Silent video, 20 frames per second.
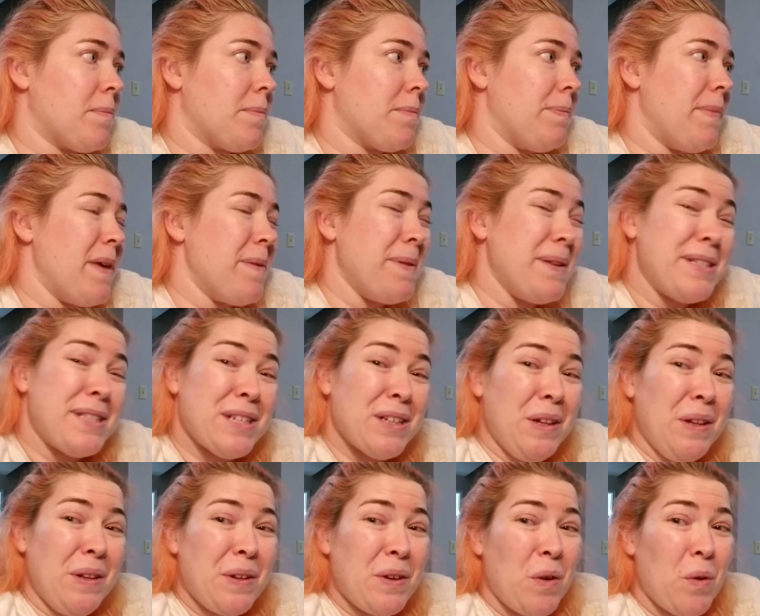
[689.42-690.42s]
maybe
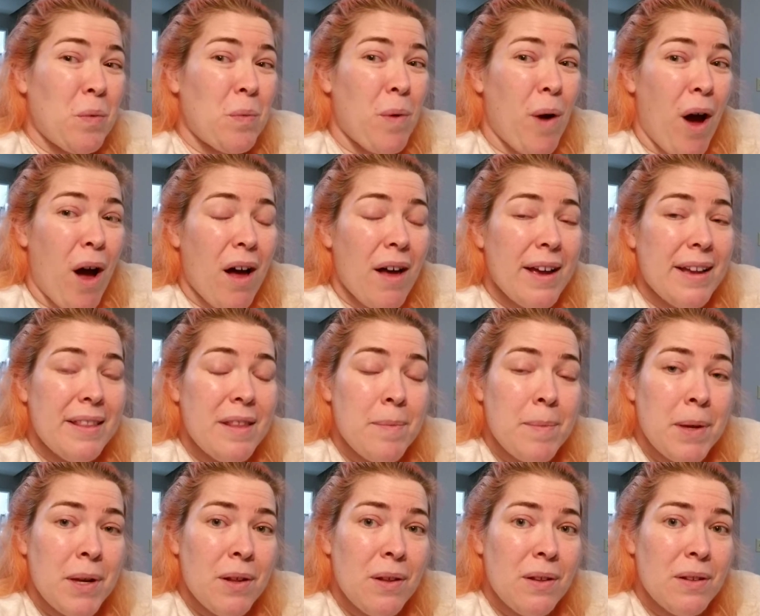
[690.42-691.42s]
still a little raw in the
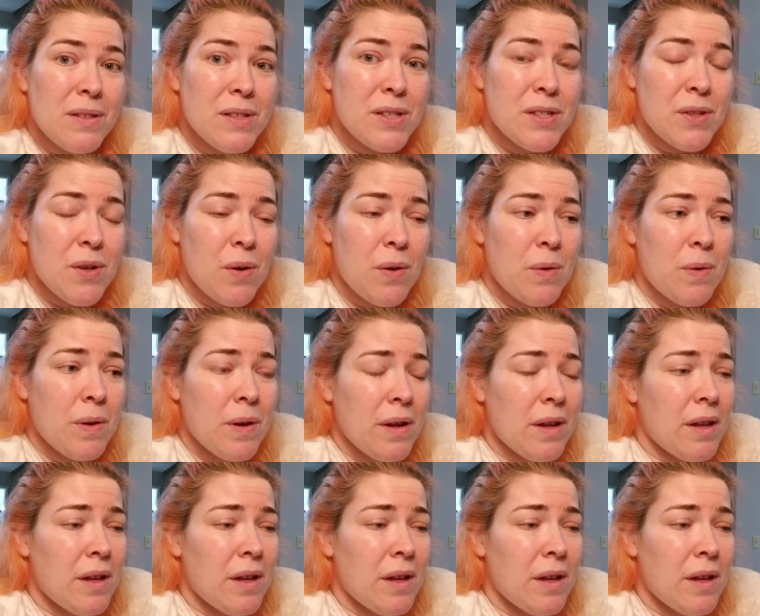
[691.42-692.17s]
middle, so